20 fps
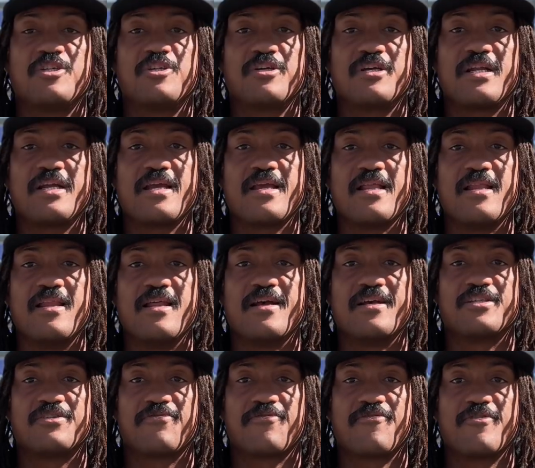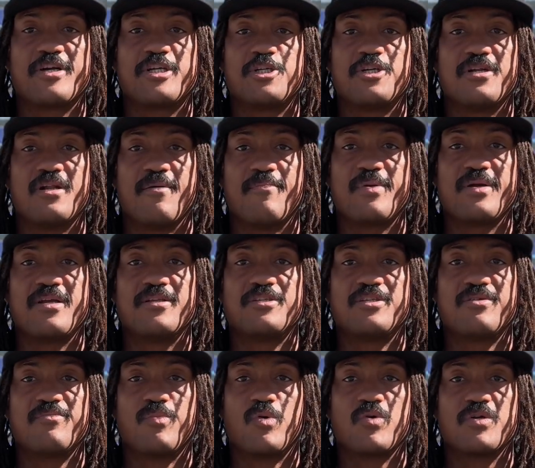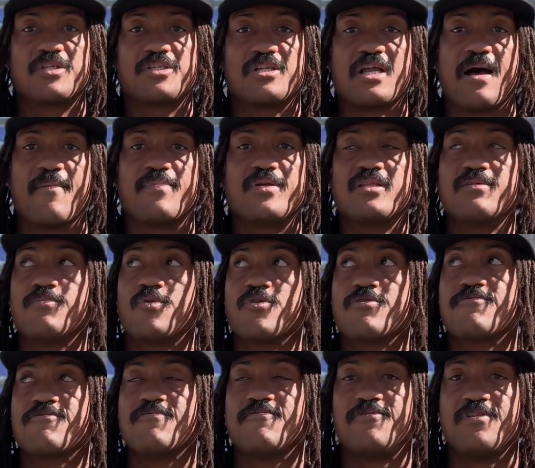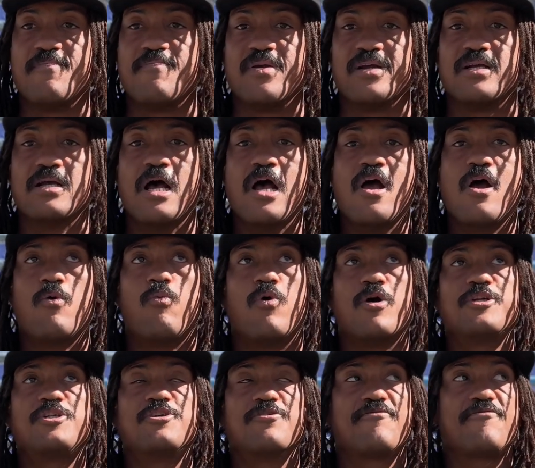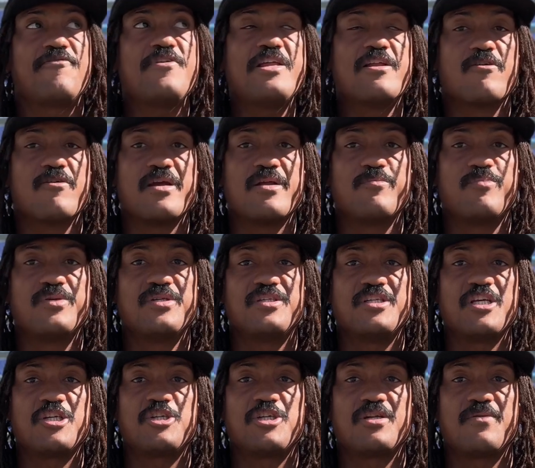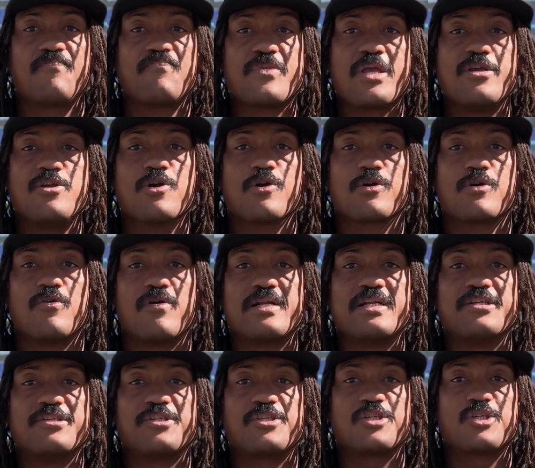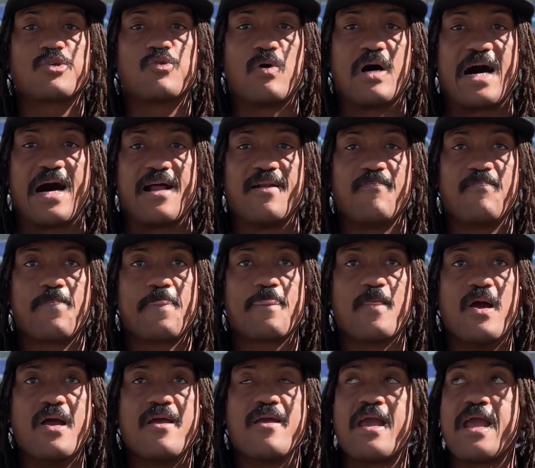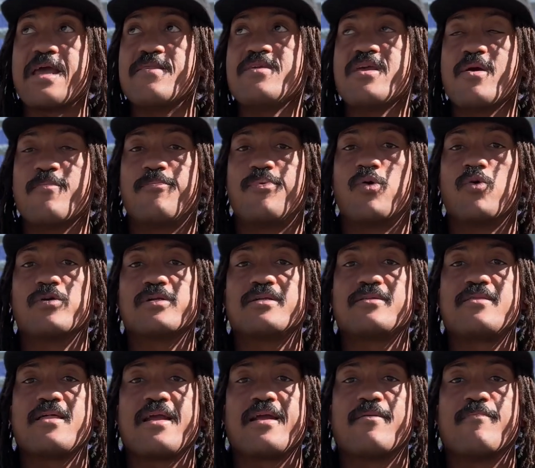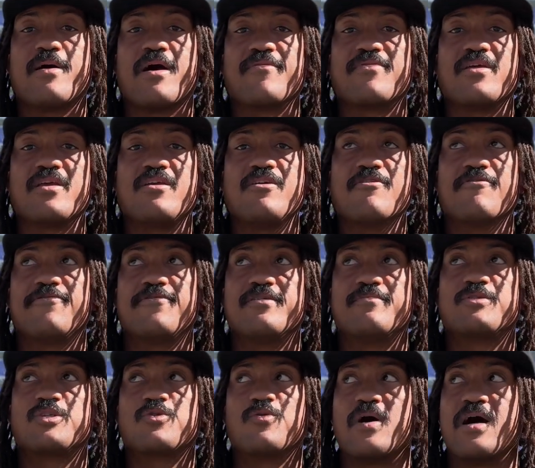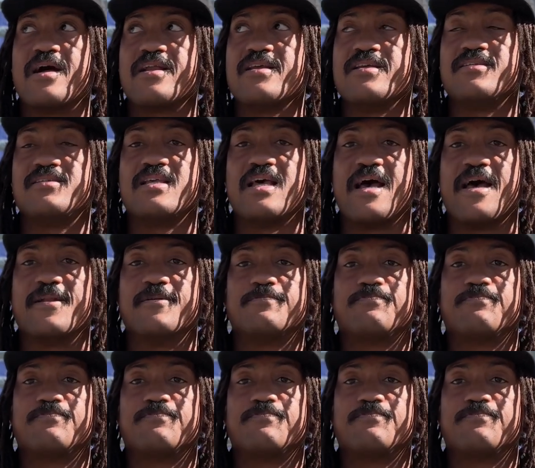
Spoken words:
you're going to get less friction up against the board, stopping the board from flipping. Once your feet are in position, you're going to squat. And the important thing about the heel flip squat is that